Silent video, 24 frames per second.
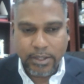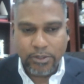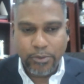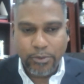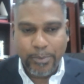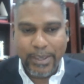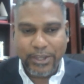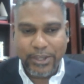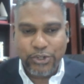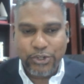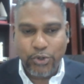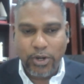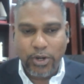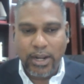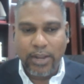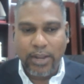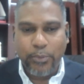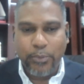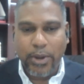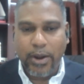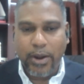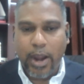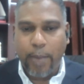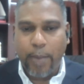to make sure
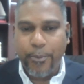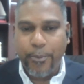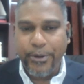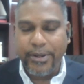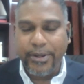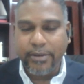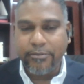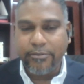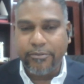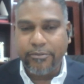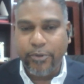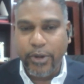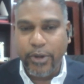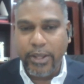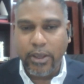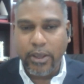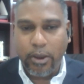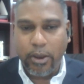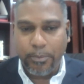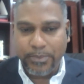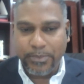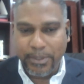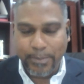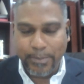that we are operating fully
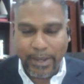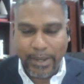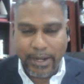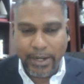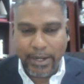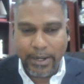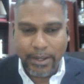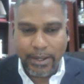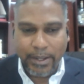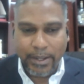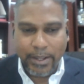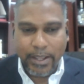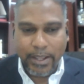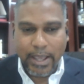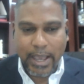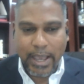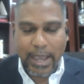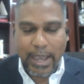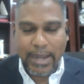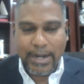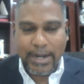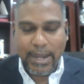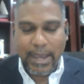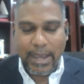optimal,
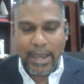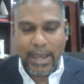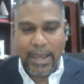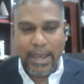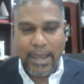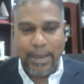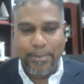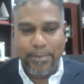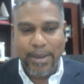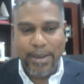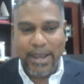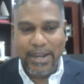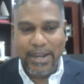and our